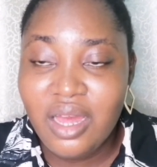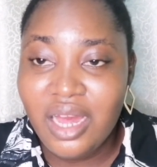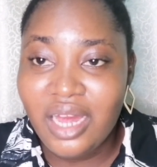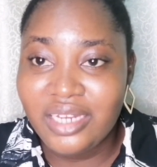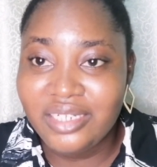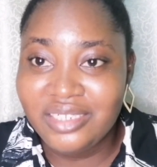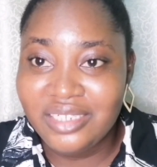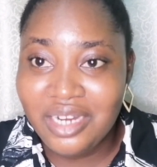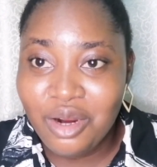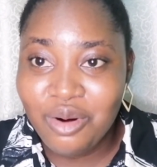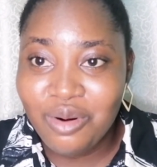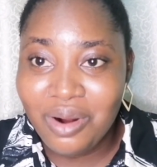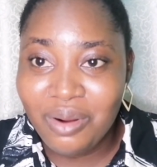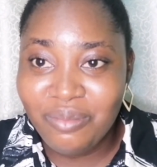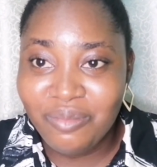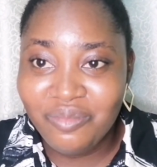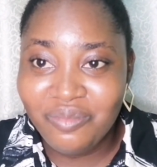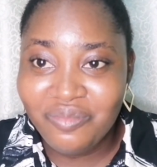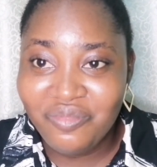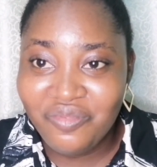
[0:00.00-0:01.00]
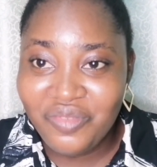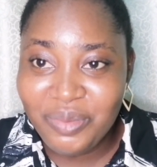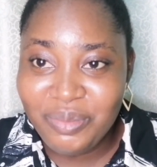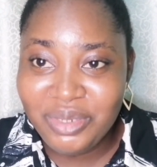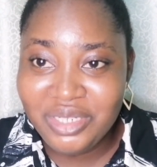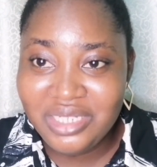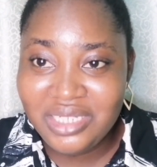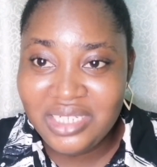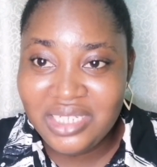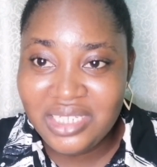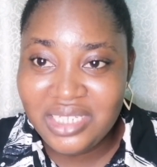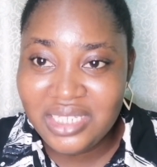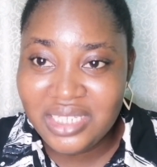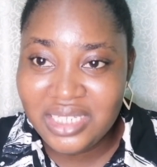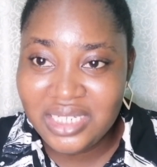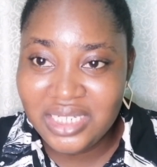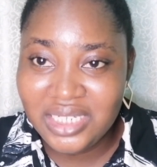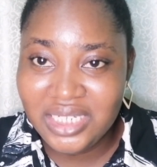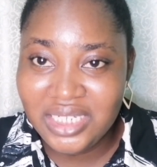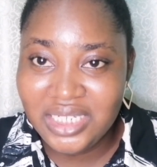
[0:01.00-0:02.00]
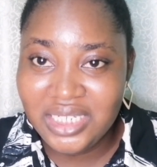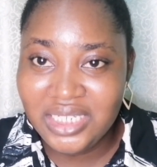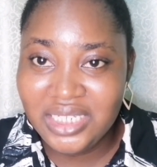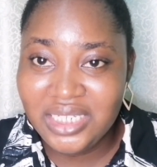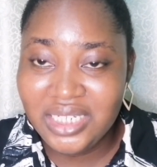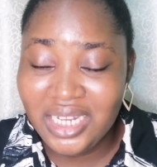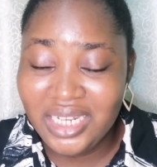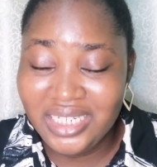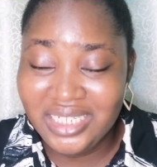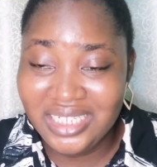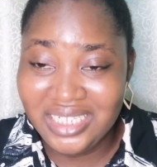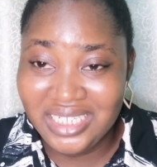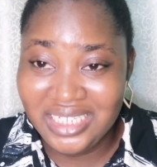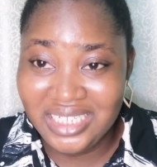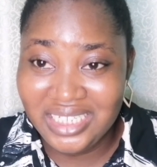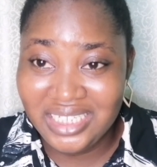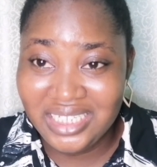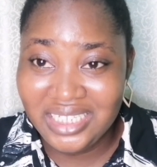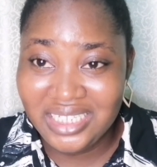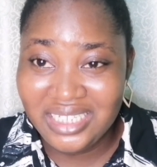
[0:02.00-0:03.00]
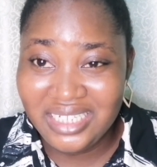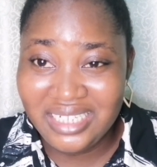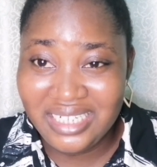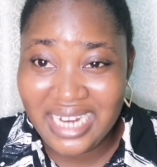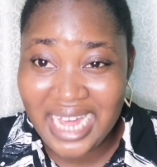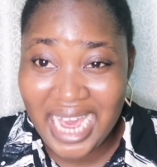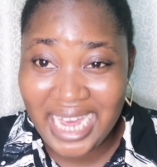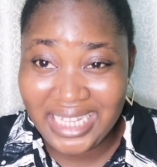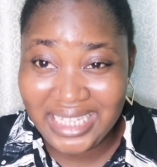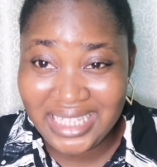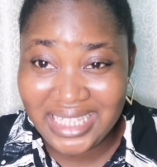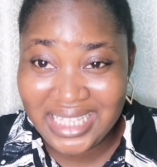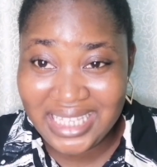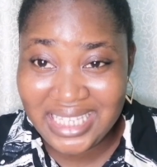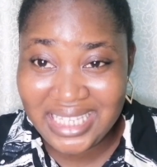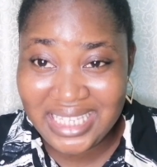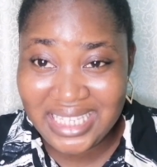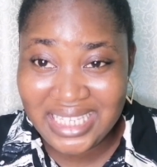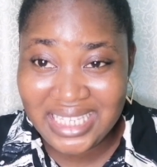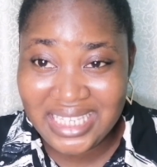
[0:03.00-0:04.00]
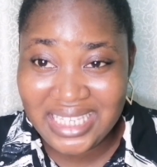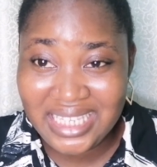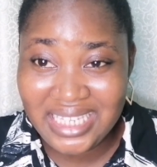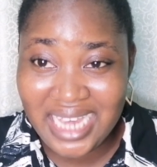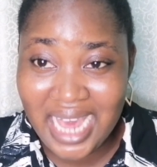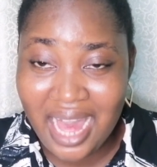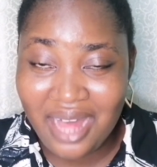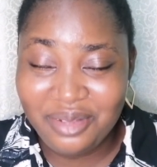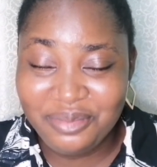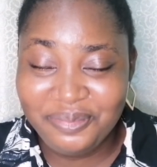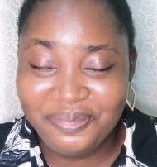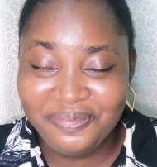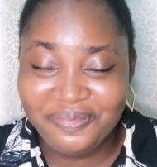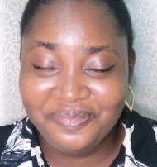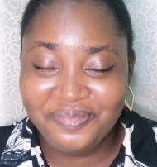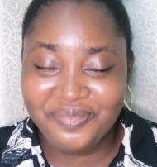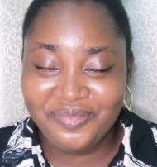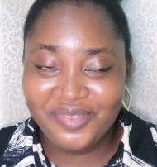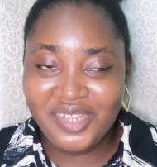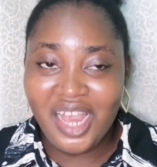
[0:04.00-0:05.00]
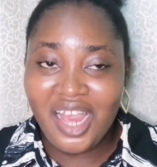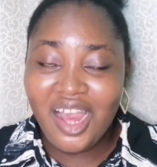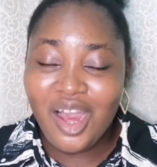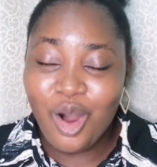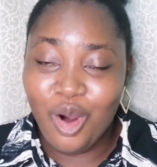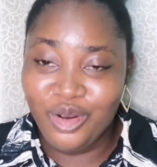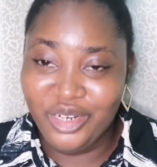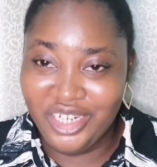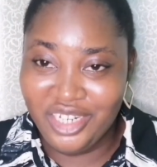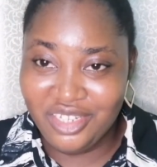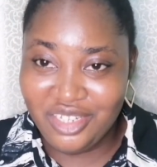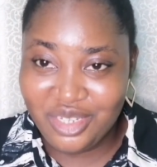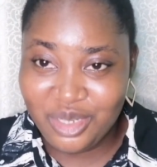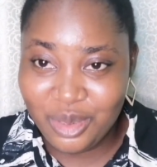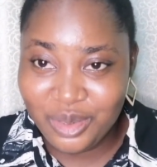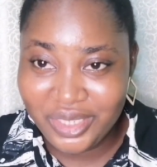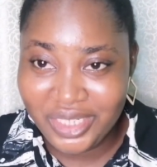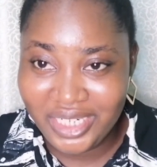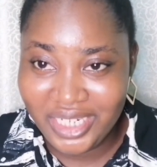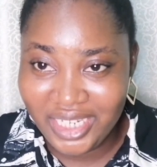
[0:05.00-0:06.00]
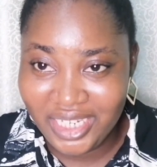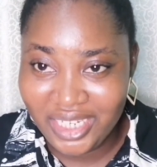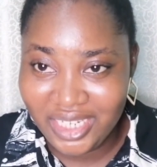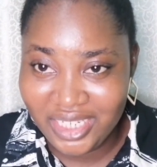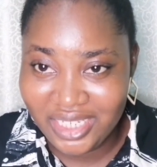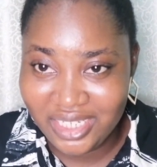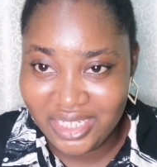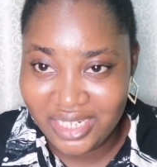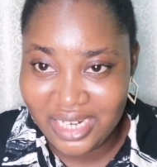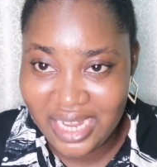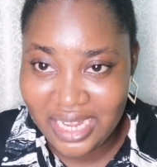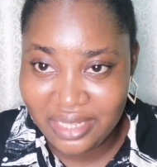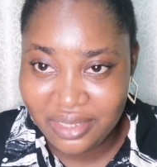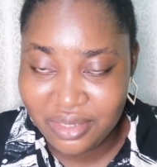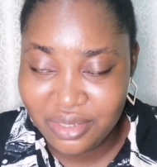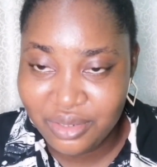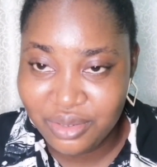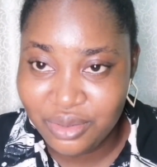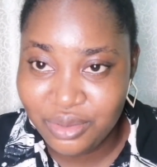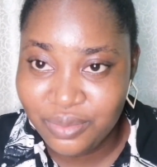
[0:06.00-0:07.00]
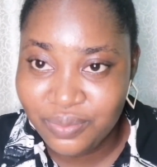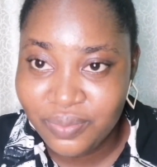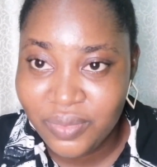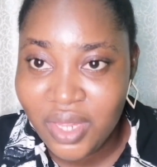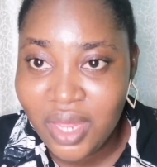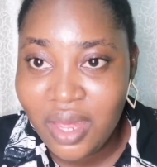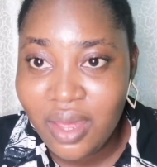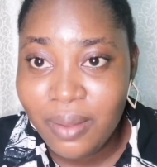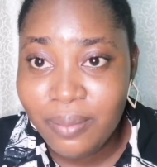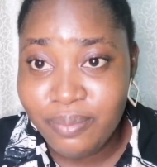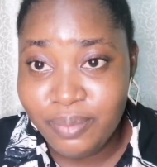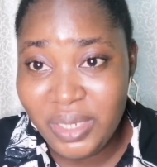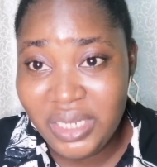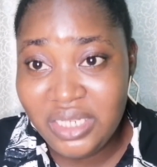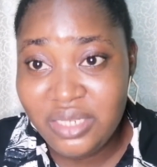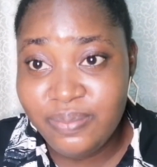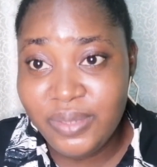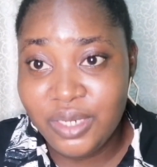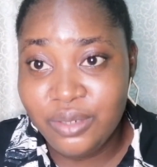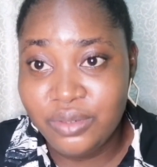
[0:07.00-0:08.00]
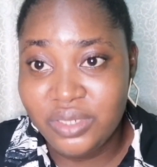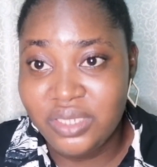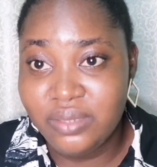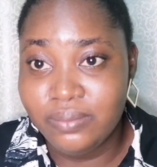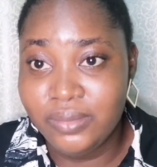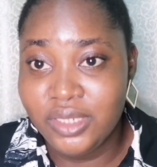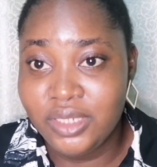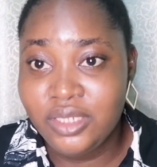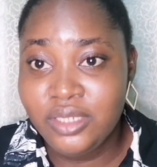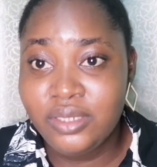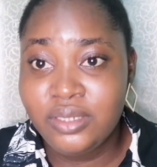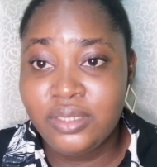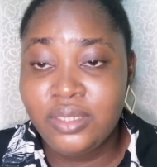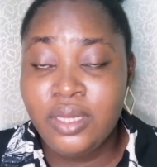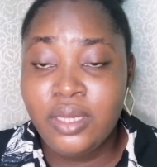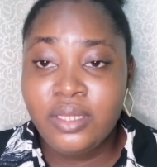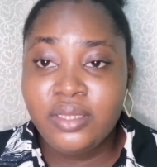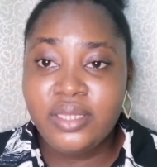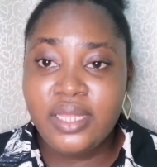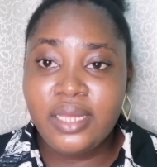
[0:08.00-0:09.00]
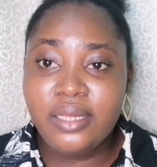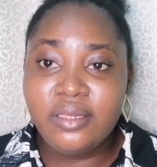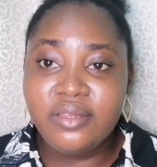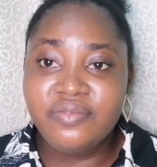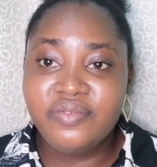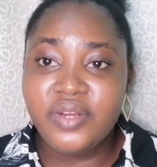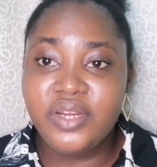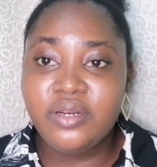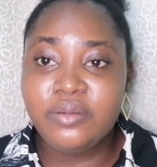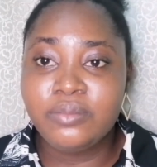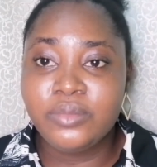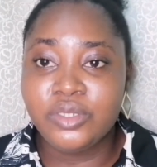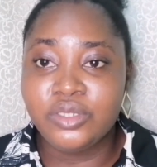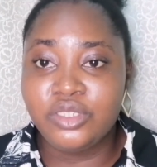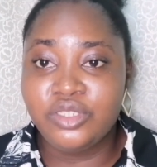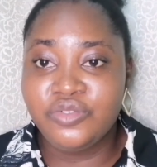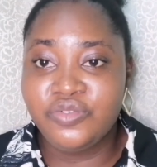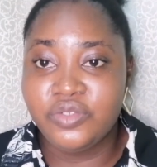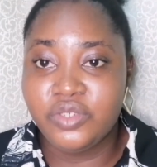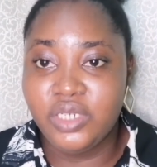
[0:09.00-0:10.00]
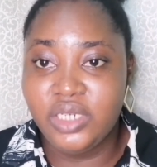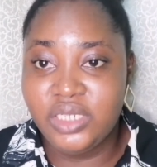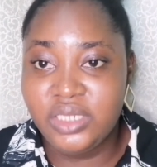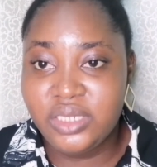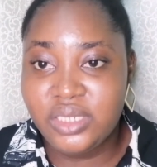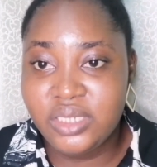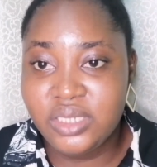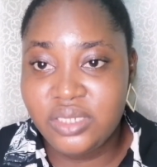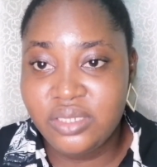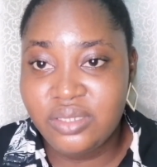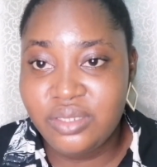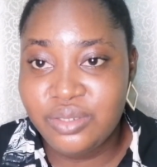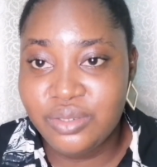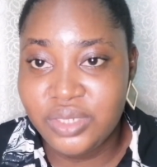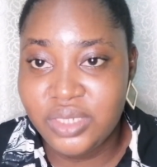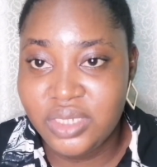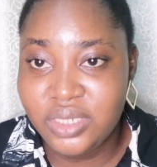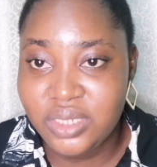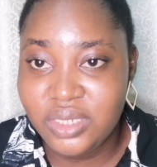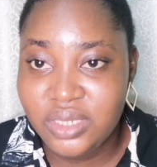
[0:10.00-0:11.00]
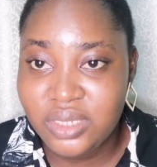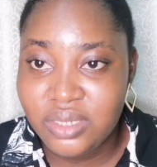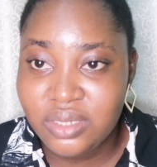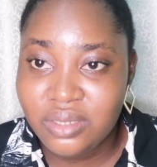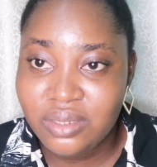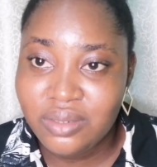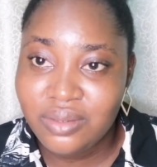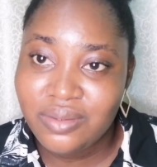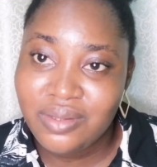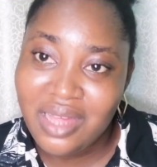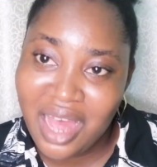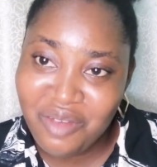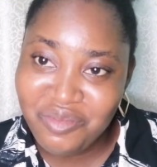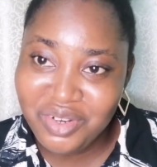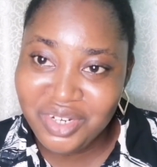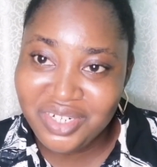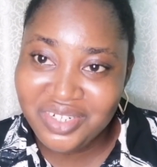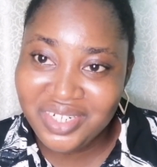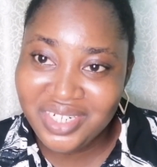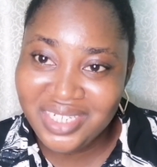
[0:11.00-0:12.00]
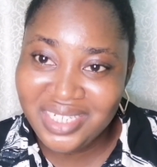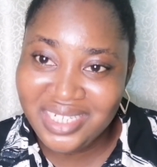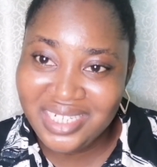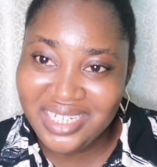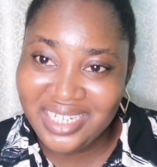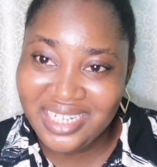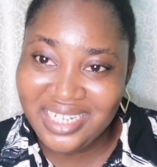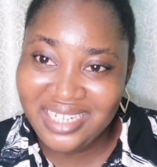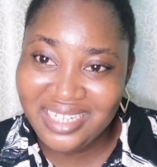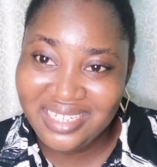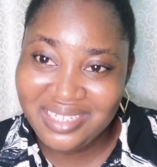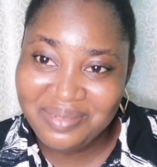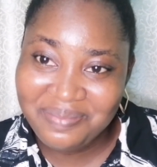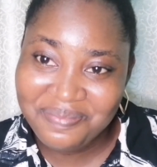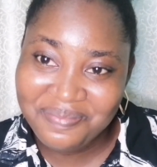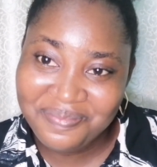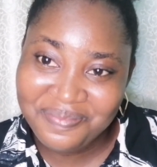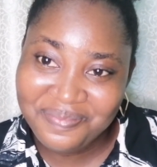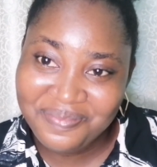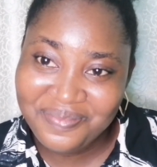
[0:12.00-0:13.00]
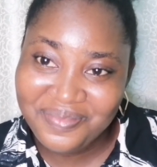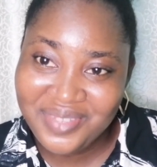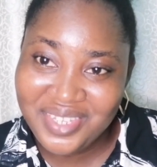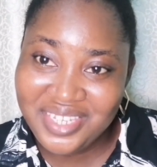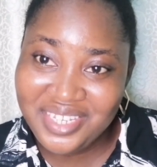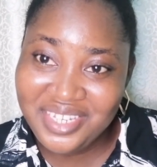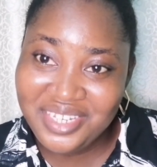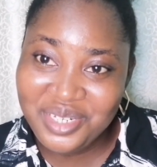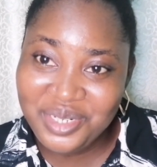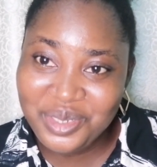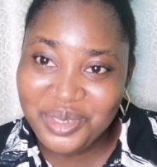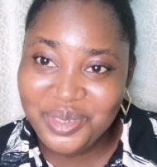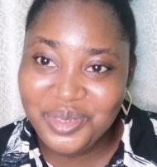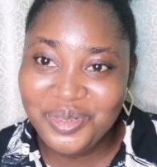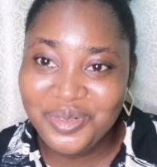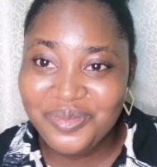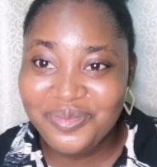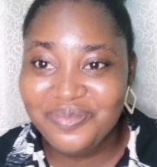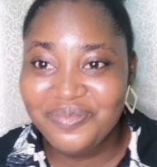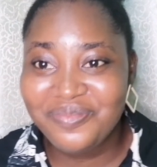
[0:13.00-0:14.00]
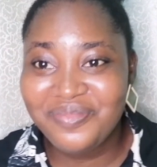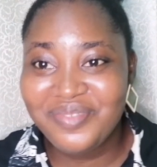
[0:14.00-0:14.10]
And now I'm filming this thing in the night. Yeah, on a Sunday in the night. So please bear with me. Thank you very much for listening to this. Have a great day. See you.